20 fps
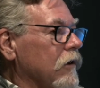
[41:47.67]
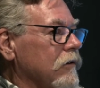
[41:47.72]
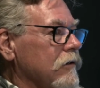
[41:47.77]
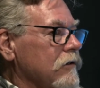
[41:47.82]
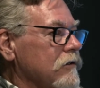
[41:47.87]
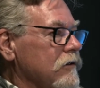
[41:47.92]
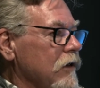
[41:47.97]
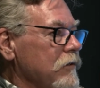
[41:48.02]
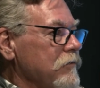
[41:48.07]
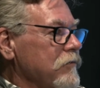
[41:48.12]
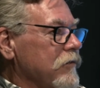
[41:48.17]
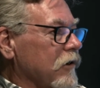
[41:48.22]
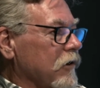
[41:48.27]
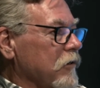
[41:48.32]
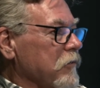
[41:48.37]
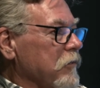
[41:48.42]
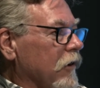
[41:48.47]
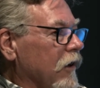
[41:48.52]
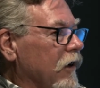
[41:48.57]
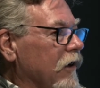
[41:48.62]
The same thing
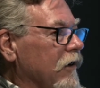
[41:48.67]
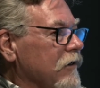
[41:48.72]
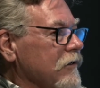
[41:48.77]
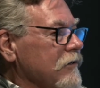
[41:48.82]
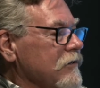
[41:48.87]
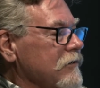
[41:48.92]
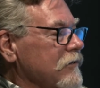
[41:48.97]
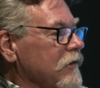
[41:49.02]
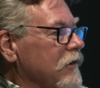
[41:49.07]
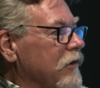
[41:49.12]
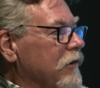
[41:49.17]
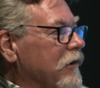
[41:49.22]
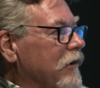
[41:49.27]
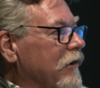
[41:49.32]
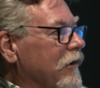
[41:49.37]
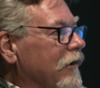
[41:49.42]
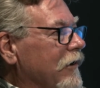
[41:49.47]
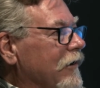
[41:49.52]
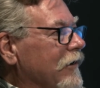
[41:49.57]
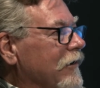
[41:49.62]
applies,
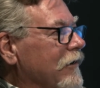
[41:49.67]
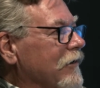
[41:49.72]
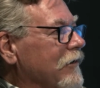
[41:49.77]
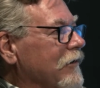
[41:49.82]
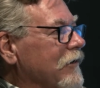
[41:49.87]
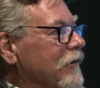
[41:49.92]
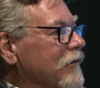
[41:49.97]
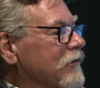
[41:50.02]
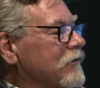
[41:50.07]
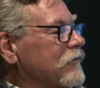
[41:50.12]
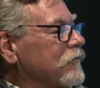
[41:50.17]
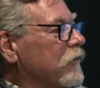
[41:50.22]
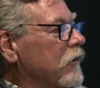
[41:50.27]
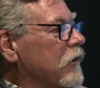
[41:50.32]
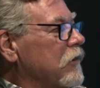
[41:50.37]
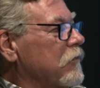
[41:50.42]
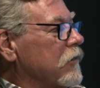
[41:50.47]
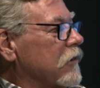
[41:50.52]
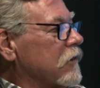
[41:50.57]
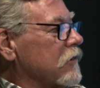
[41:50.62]
and it's
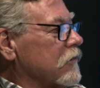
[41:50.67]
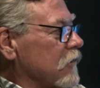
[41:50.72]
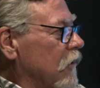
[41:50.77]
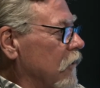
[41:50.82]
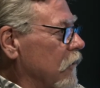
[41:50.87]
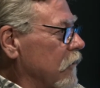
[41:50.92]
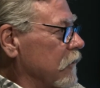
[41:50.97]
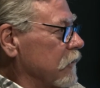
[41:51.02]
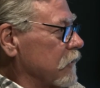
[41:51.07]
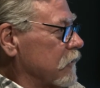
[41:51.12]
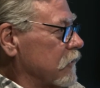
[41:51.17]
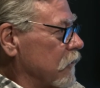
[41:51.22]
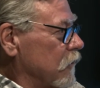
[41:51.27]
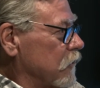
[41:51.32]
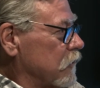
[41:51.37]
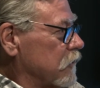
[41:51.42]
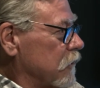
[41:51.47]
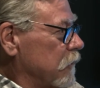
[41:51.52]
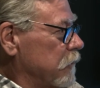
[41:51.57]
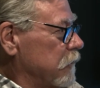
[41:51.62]
funny because art is so
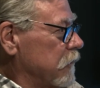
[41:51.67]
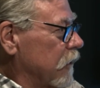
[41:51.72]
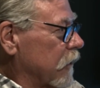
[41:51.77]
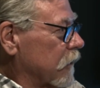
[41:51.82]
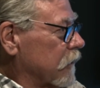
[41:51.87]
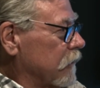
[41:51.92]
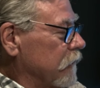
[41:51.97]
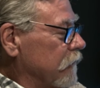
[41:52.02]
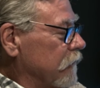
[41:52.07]
subjective.